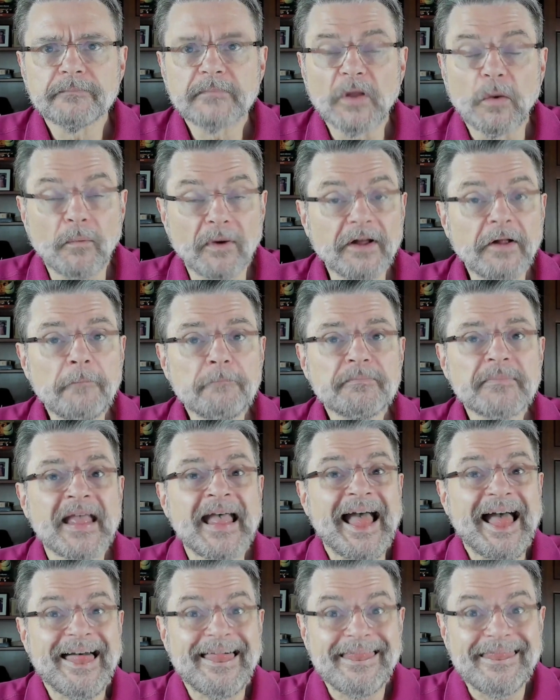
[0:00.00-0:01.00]
Well,
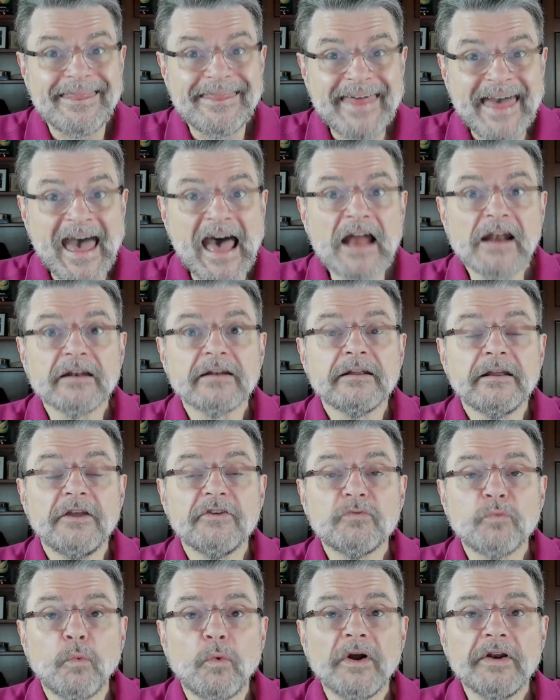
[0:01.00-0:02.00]
that
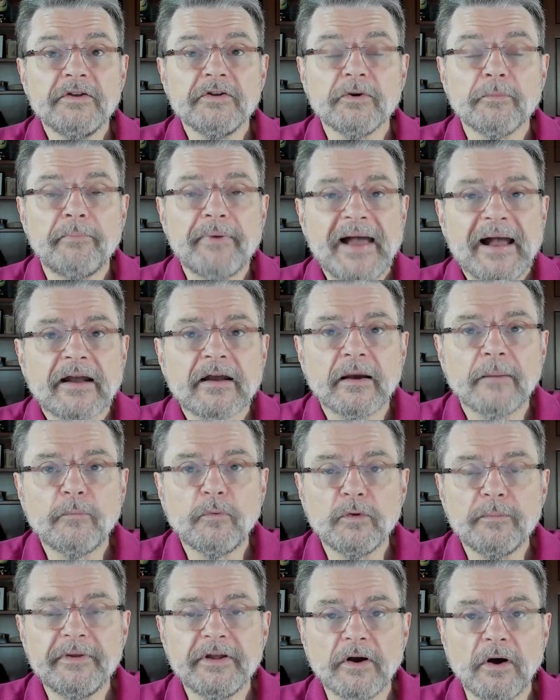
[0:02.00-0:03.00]
is what your backup
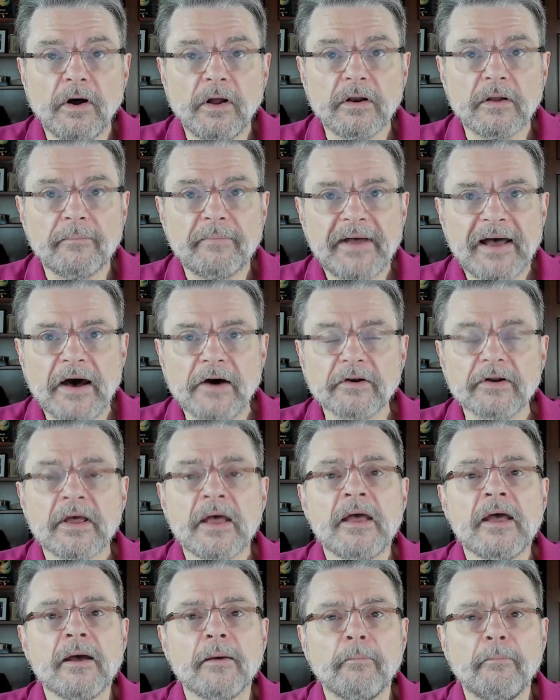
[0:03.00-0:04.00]
would be all about.
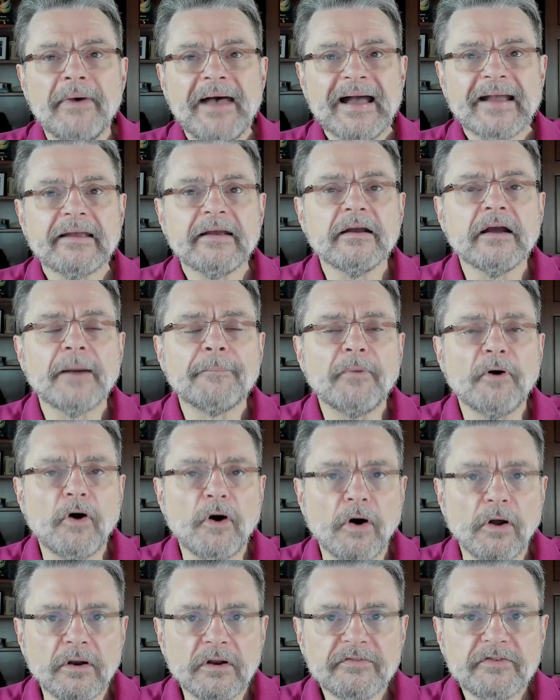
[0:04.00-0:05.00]
Backing up
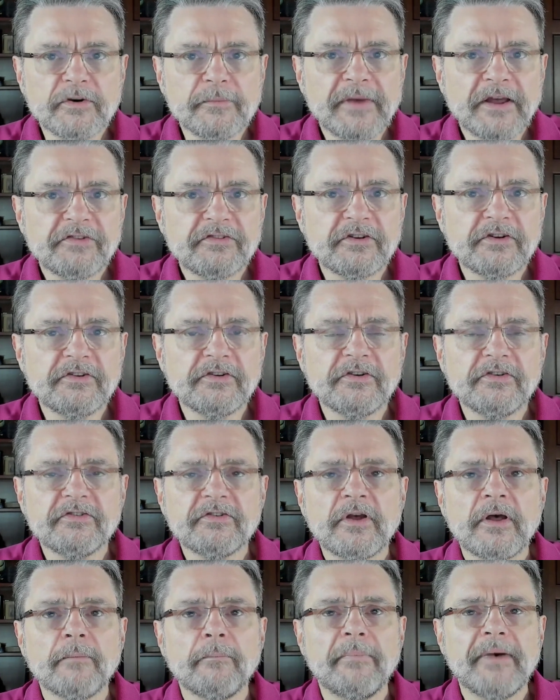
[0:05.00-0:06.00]
all of your messages,
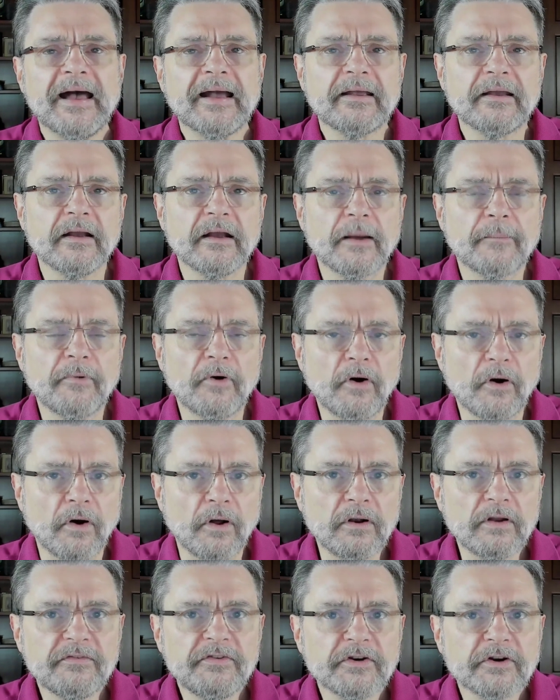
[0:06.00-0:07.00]
backing up
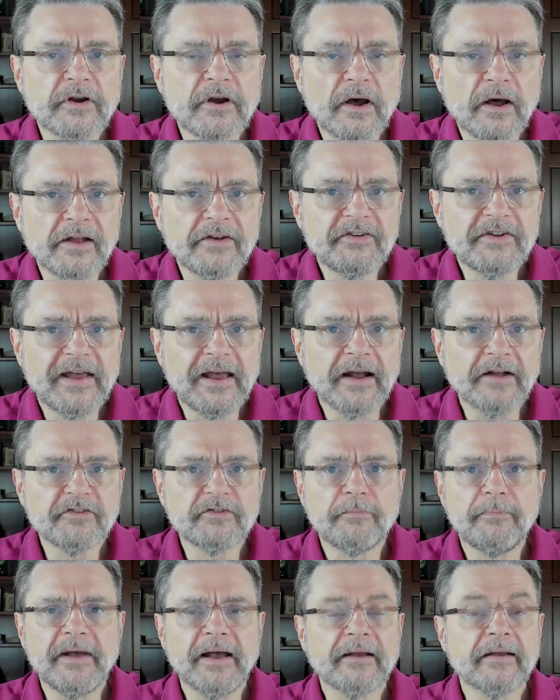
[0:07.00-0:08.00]
all of your contacts,
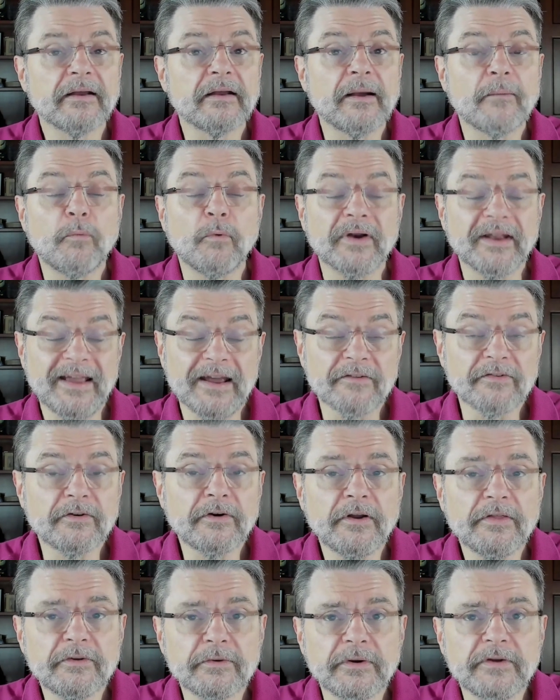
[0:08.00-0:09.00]
backing up whatever
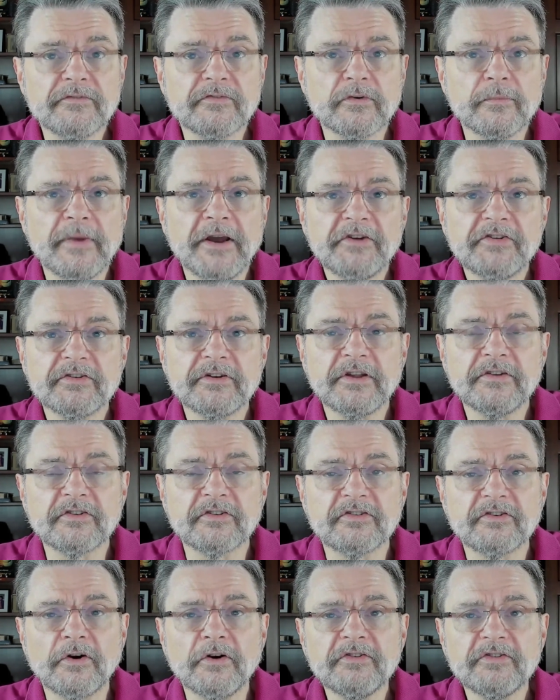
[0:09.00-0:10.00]
other information is
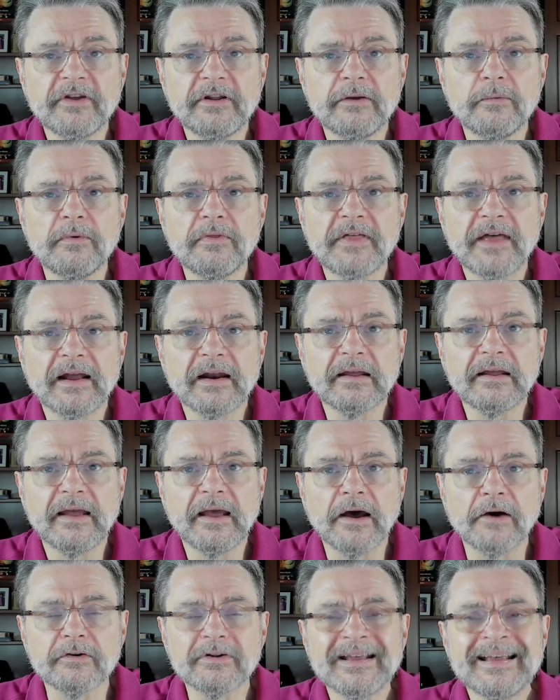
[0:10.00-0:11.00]
associated with that
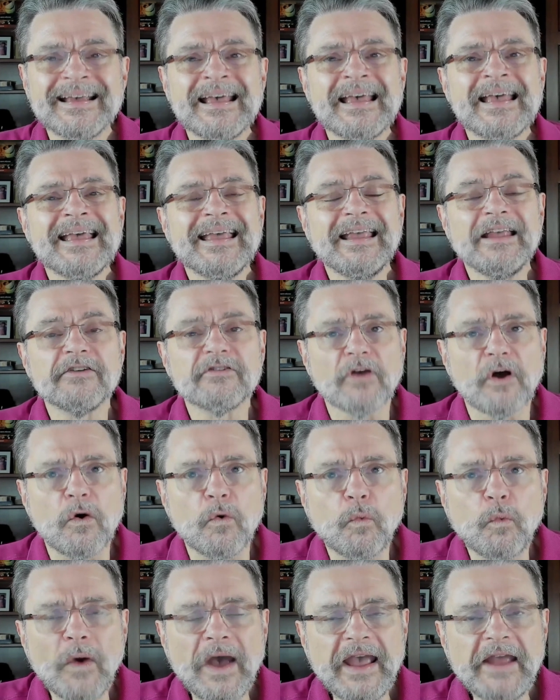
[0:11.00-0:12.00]
account is a
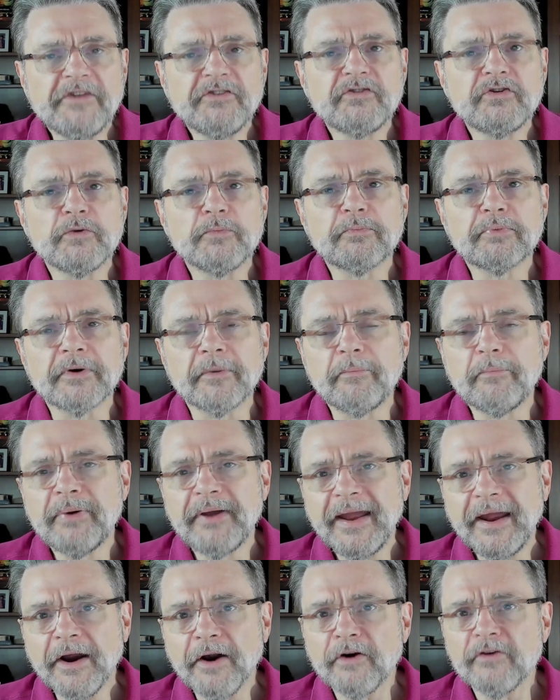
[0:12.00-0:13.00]
way to
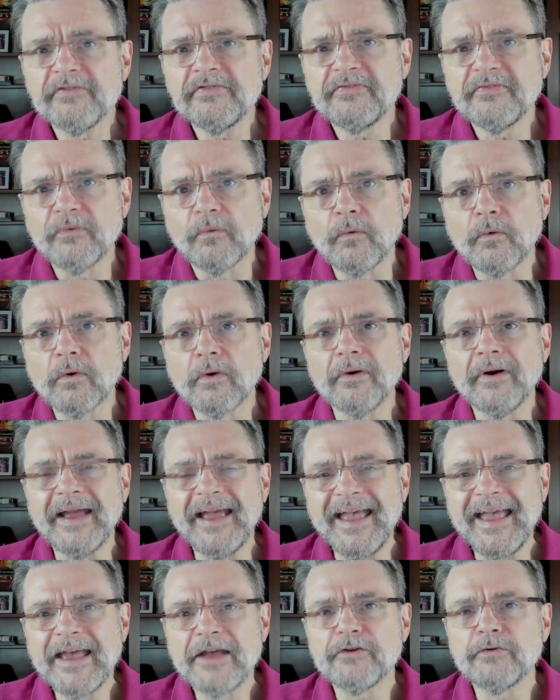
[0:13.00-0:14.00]
prepare for
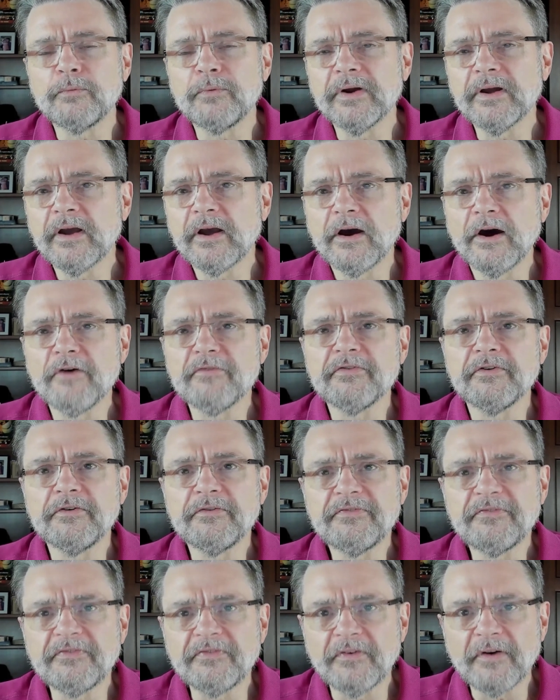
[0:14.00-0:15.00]
and recover
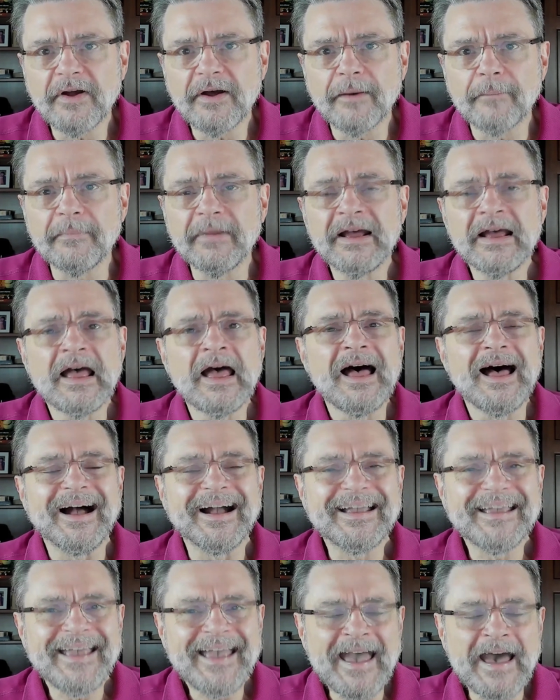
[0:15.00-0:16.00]
from a
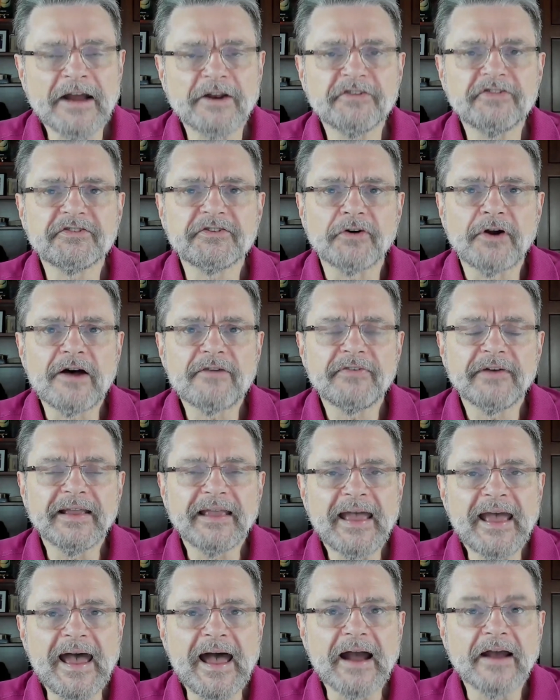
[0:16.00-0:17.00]
catastrophic
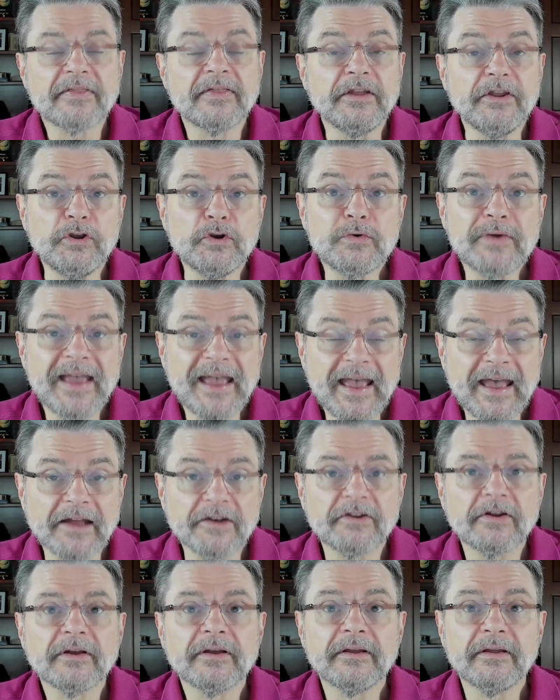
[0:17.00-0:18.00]
hack that you can't
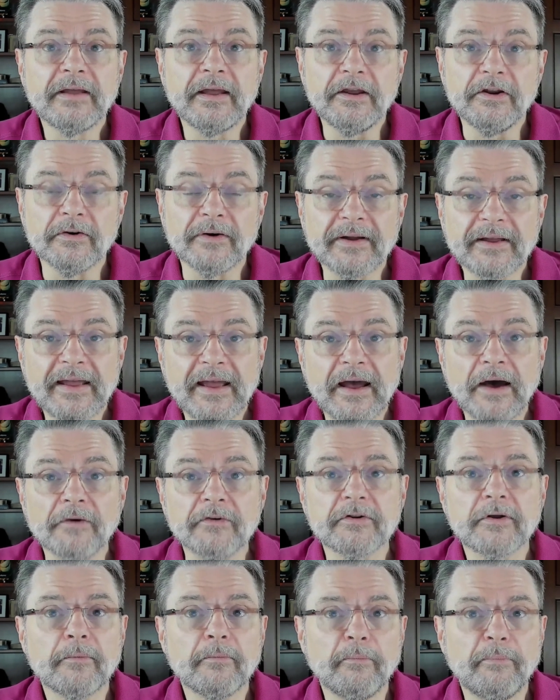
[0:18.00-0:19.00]
get your account
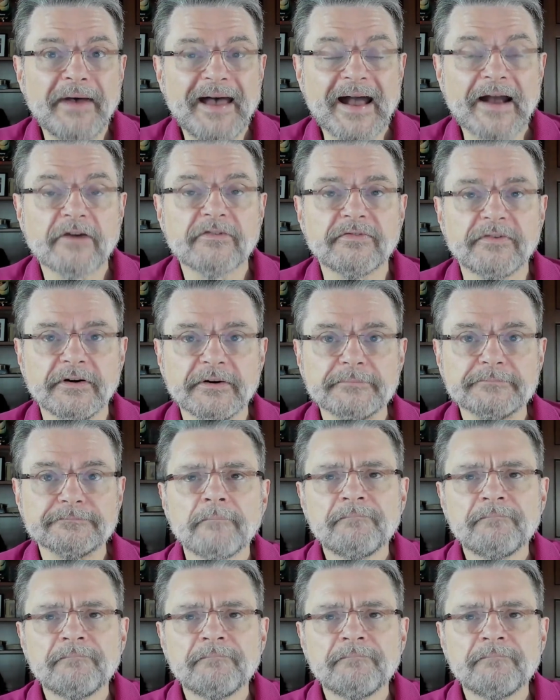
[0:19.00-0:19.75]
back from.